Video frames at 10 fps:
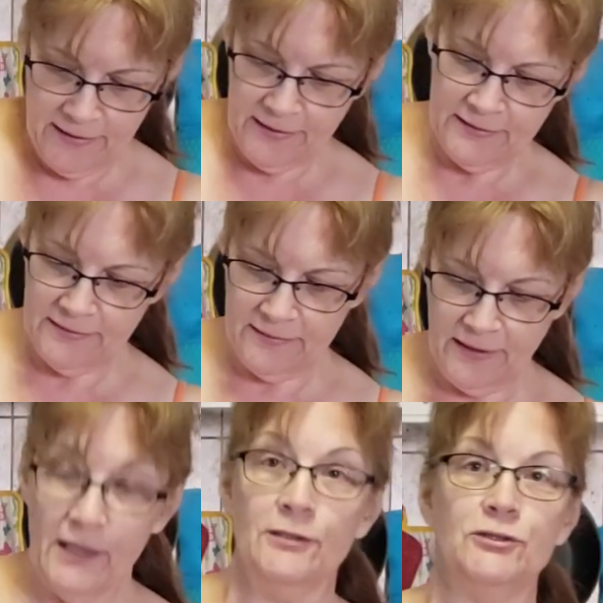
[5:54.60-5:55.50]
2
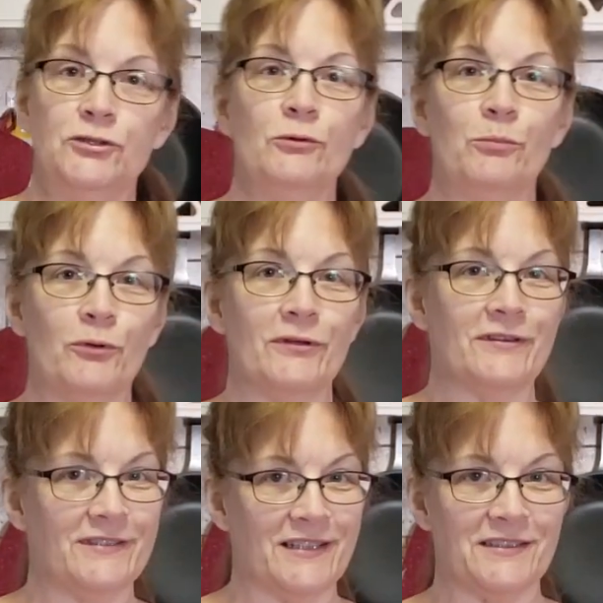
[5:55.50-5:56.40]

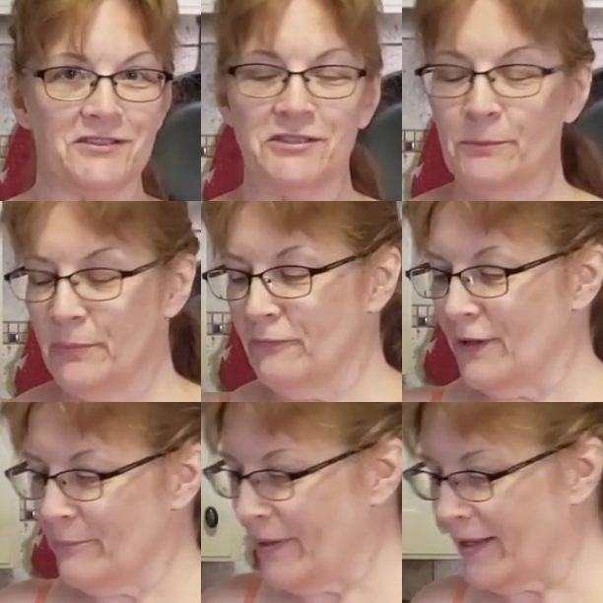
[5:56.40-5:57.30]
important things. Be
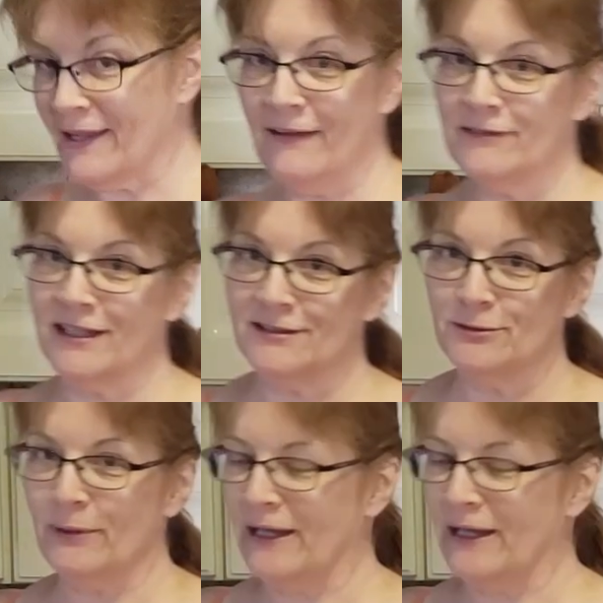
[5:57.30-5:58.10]
right back. I have to get 2